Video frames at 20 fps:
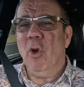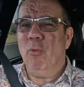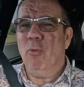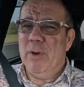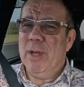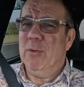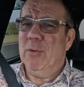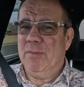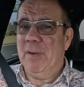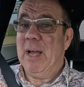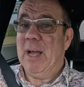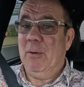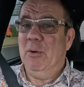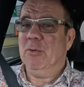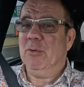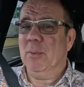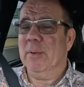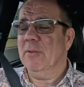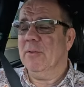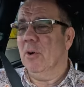not real
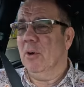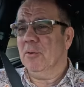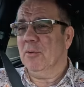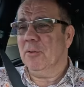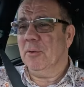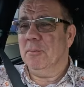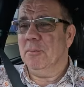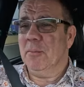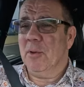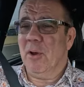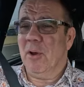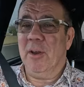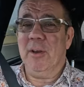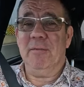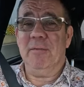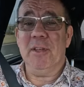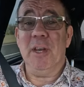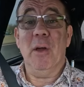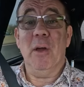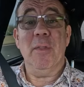flowers, we've got some kind
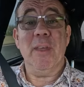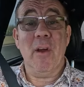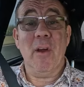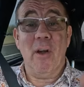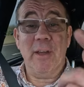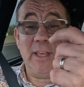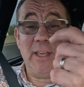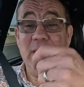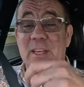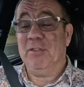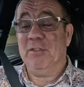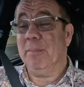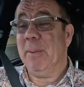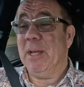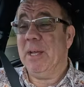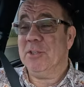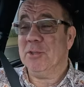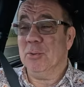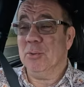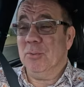of, you know, the IKEA
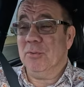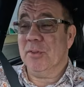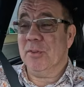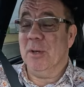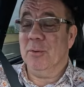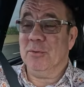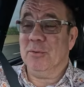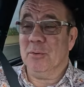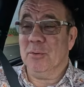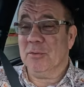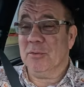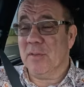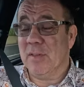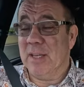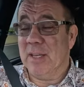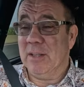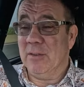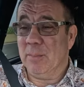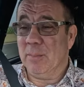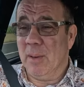specials, those sorts of things.